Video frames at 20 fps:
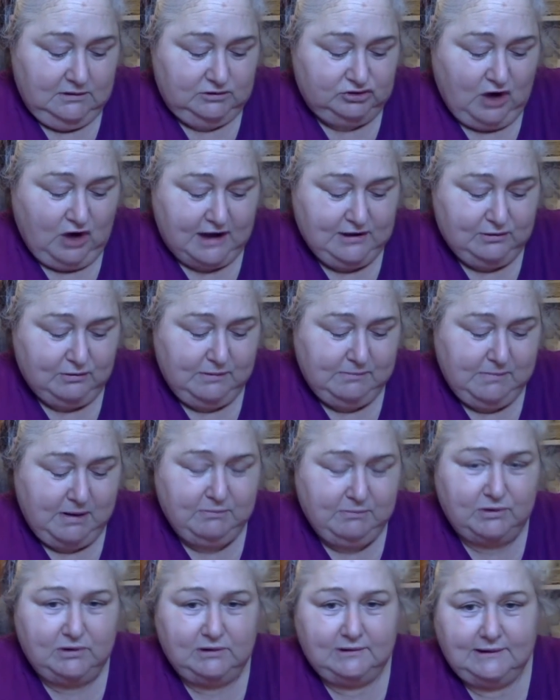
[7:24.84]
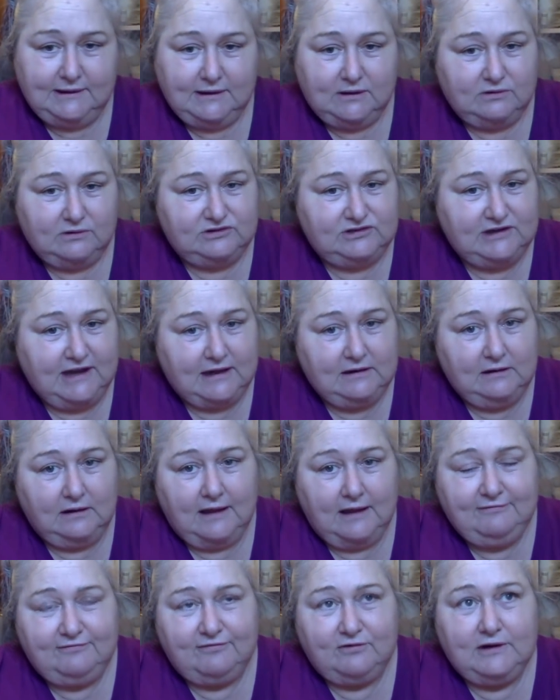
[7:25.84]
try to remember to link her channel.
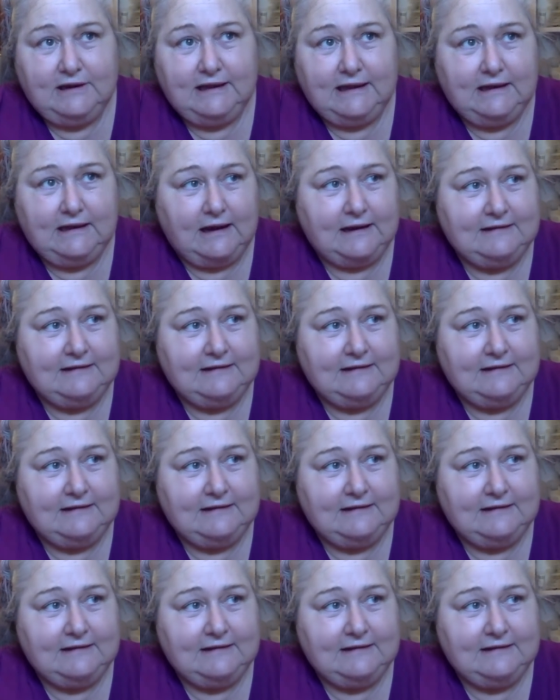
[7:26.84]
I forget.